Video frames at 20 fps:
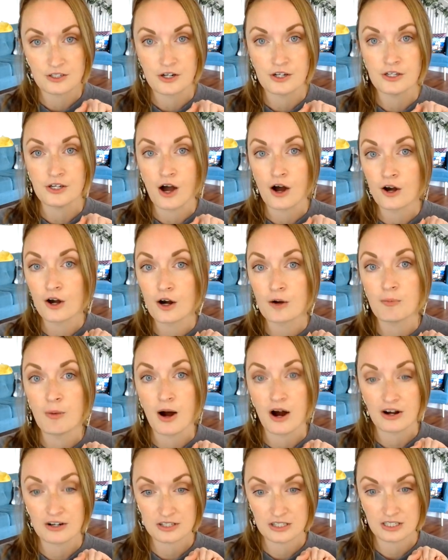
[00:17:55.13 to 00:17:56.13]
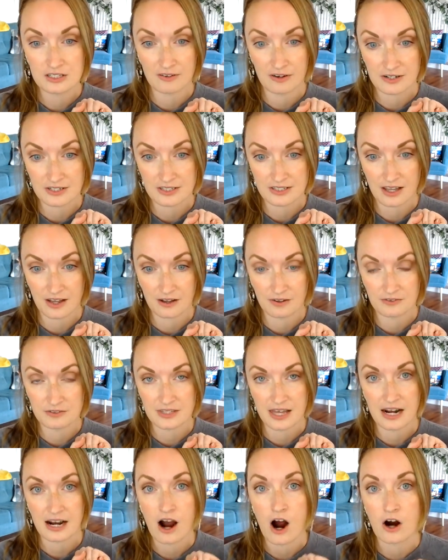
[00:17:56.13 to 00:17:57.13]
are younger parts of ourselves
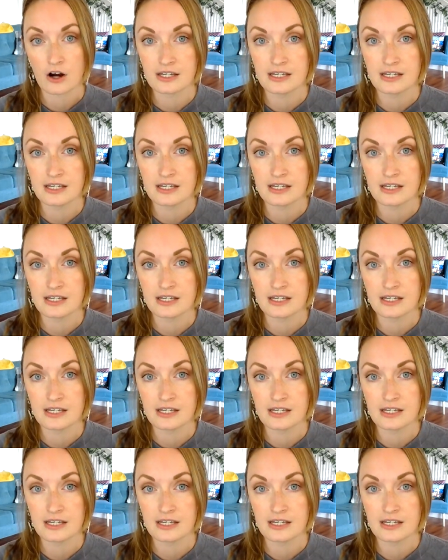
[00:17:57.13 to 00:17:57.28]
that are